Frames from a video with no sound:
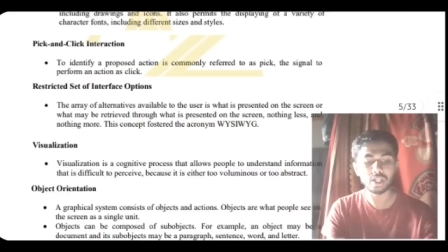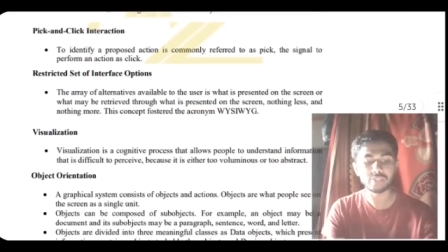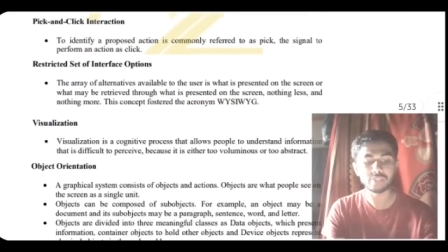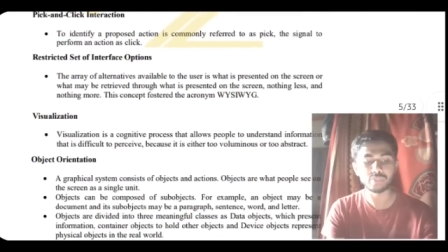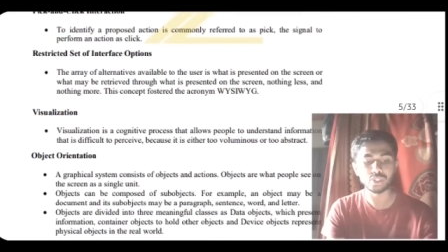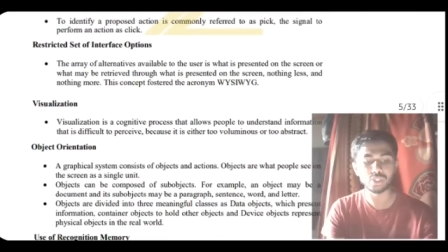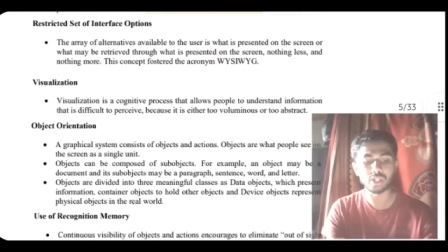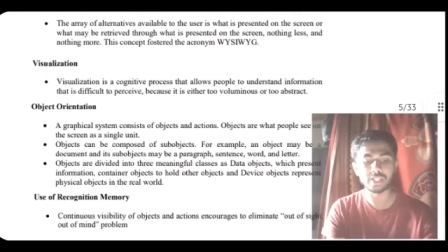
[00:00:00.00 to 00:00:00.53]
as
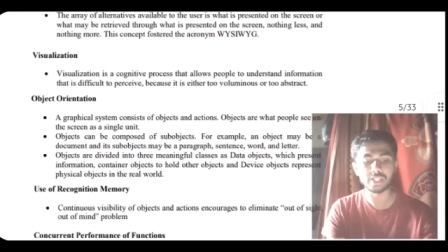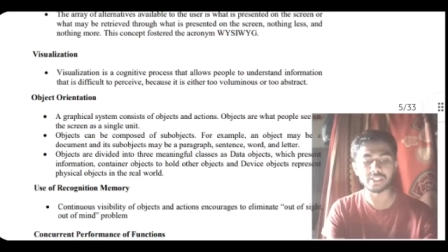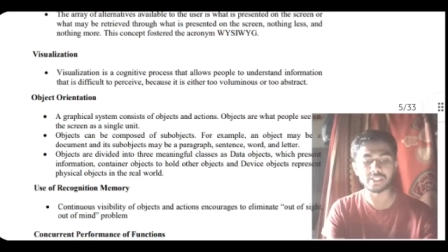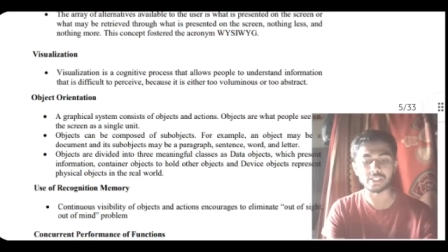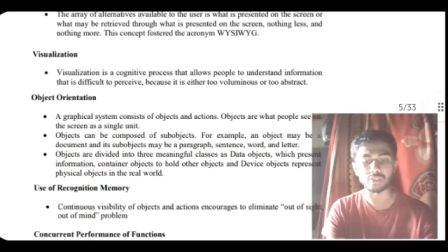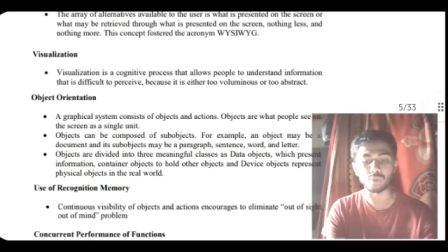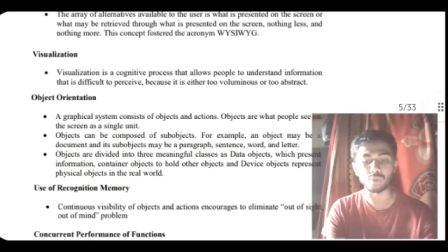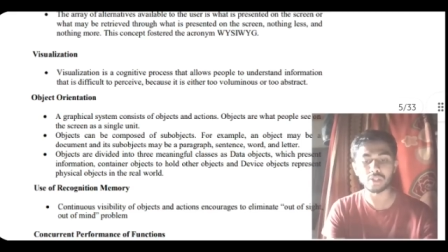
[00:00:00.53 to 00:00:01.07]

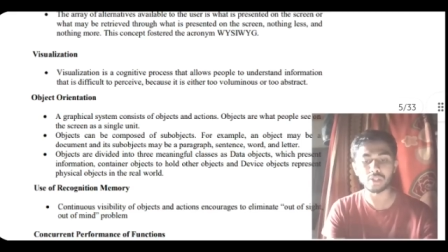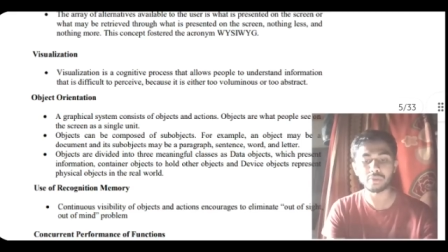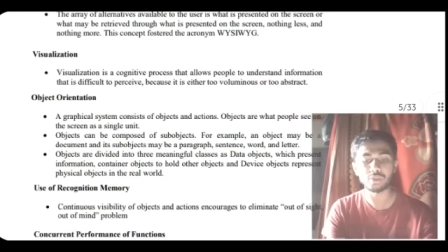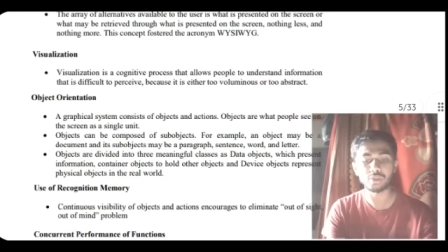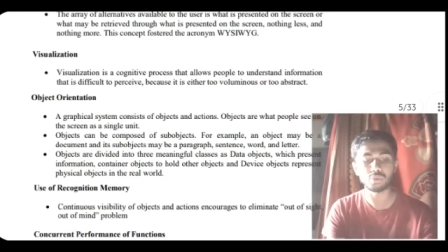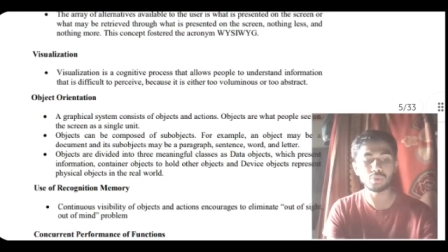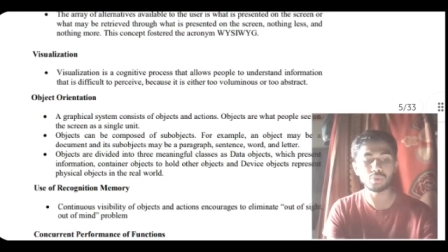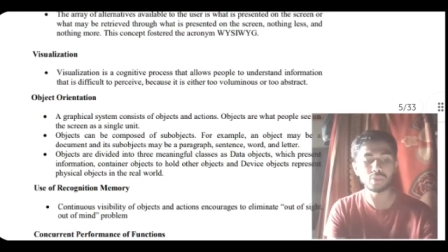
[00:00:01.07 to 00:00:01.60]
visualization whatever
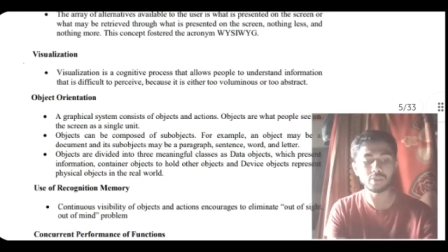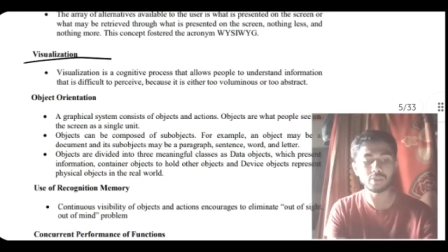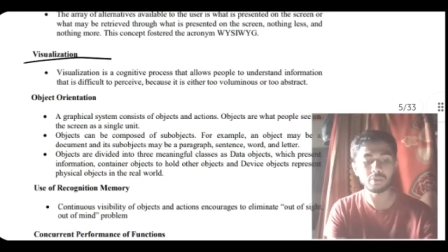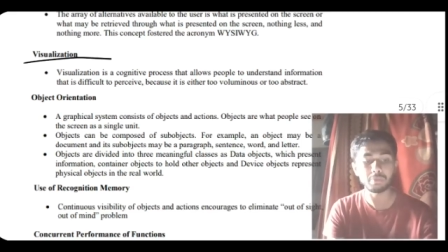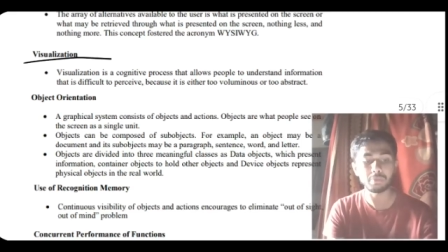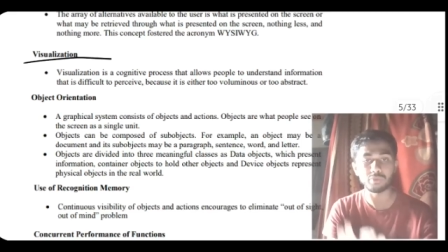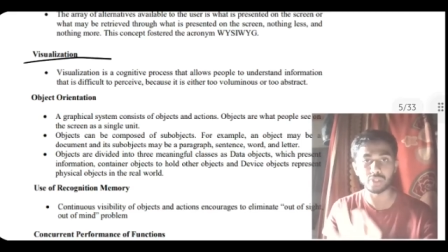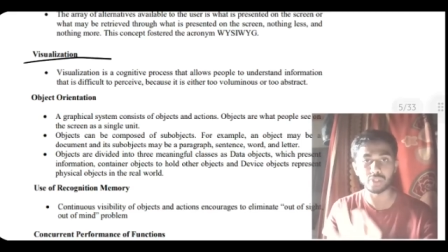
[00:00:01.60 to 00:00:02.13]
you do it will
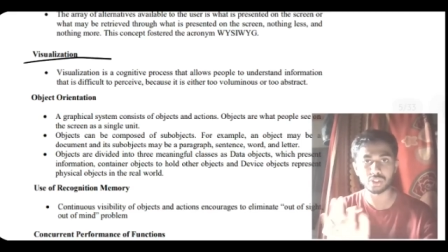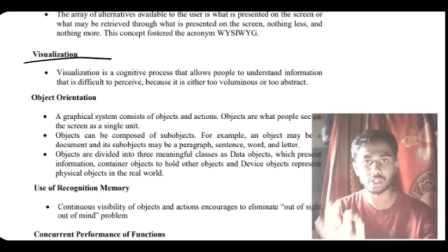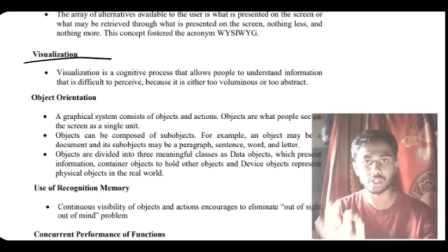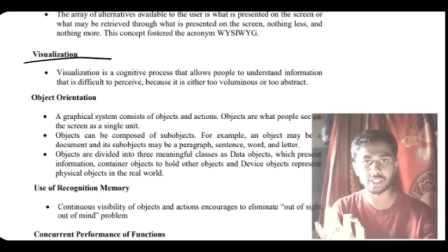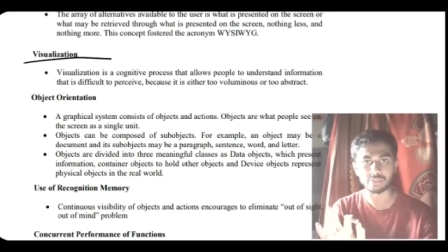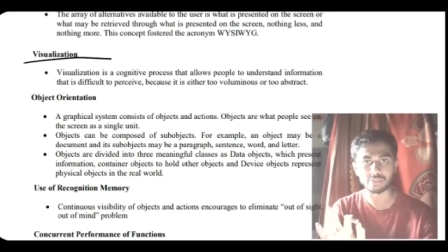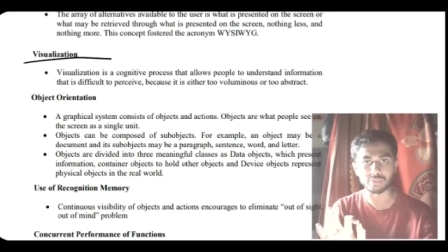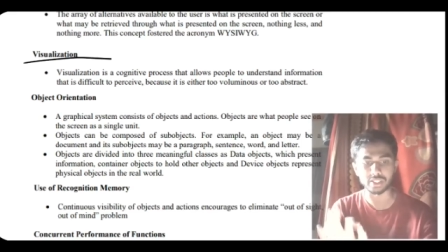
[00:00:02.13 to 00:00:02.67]
be
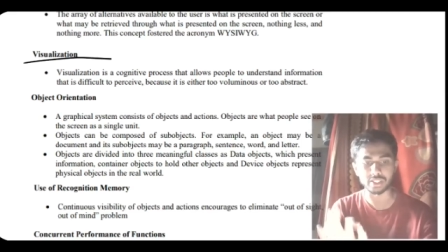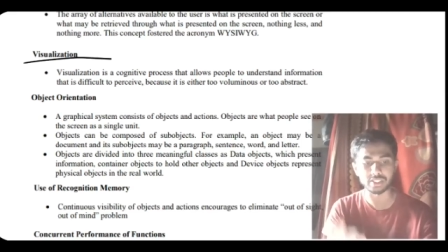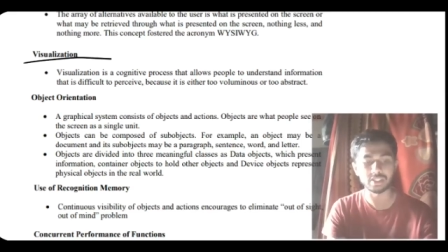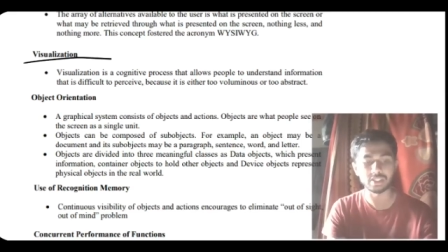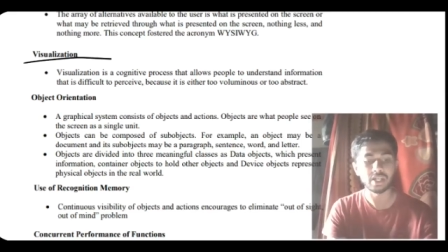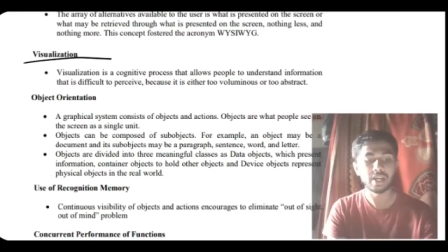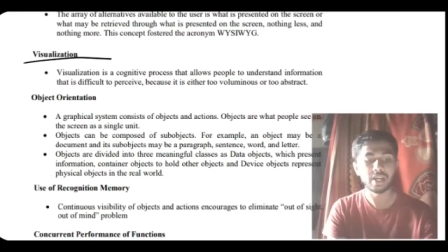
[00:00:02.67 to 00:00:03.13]
visualized first